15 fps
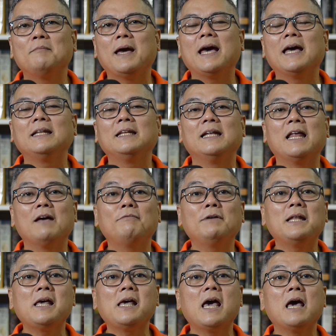and 11
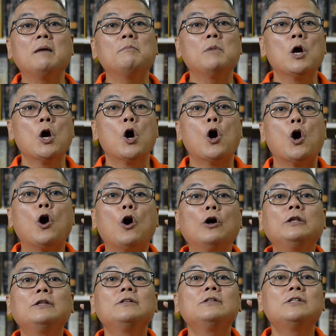a.m.
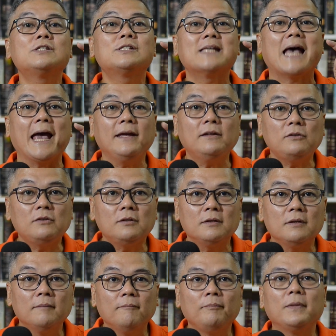on site
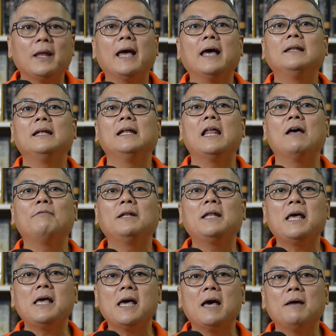and 11
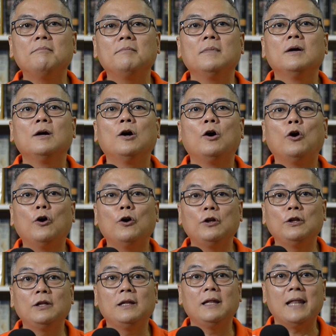a.m.
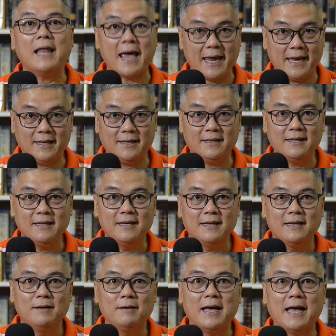online.
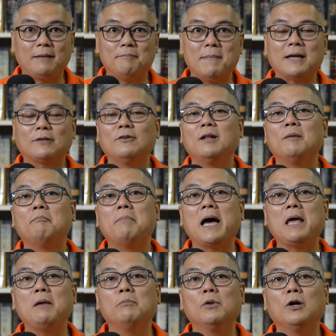At back to the
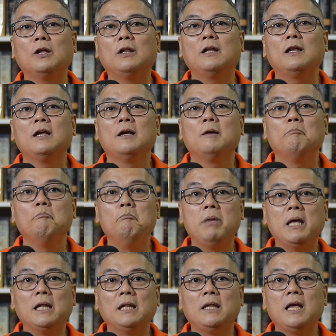Bible,
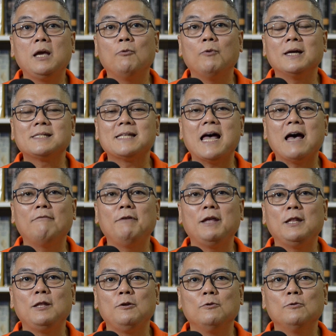Building West
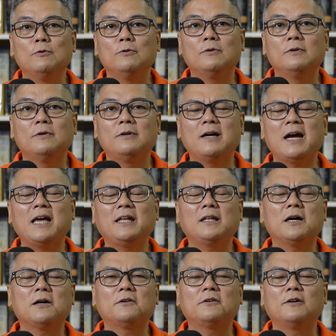Avenue, right
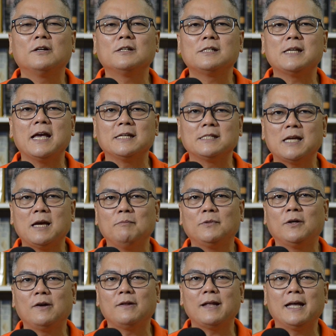across SM
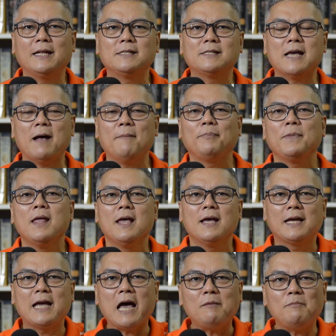North EDSA.
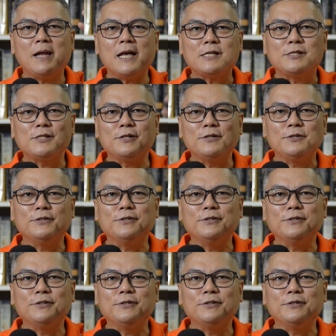God bless you!